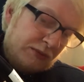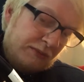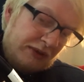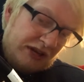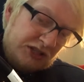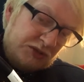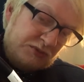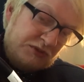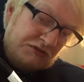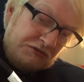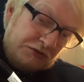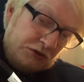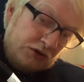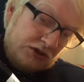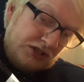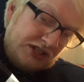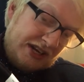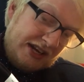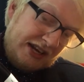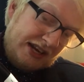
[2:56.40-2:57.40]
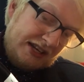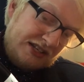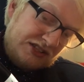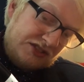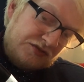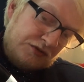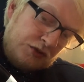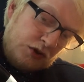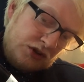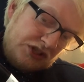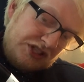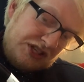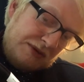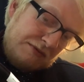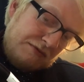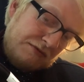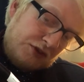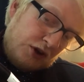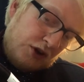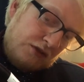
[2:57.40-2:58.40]
the best before date is
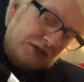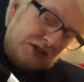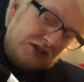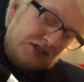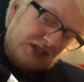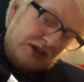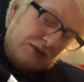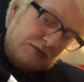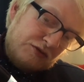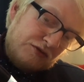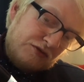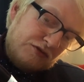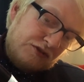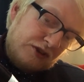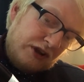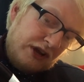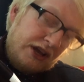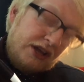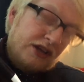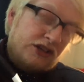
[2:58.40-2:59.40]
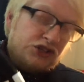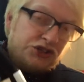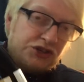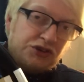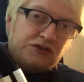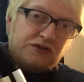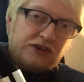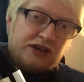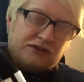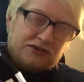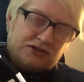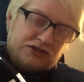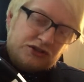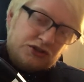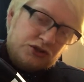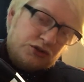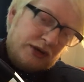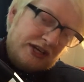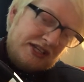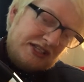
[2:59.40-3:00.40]
fourteenth of the seventh, two
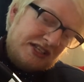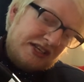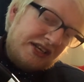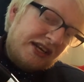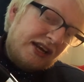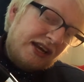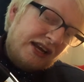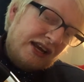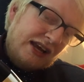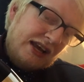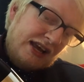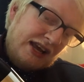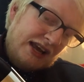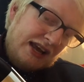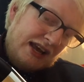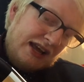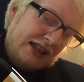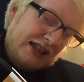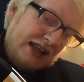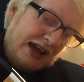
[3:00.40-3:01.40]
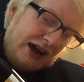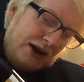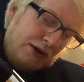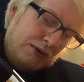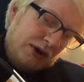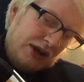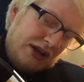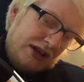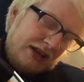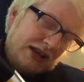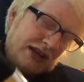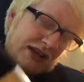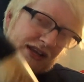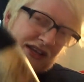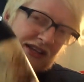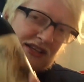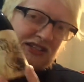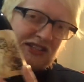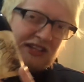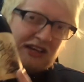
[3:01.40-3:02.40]
thousand twenty. Now,
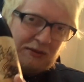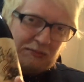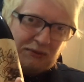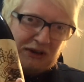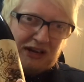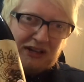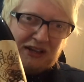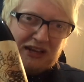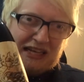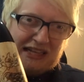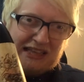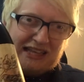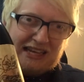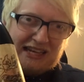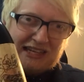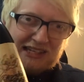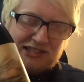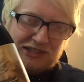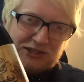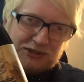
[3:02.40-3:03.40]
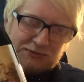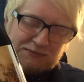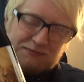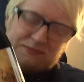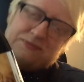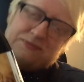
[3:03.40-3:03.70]
you see a beer like this